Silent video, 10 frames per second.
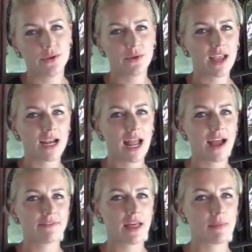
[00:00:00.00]
You can't
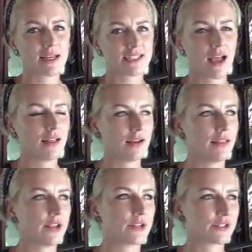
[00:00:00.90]
have that mentality
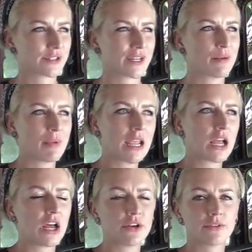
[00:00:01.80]
that you're just going to make $100,000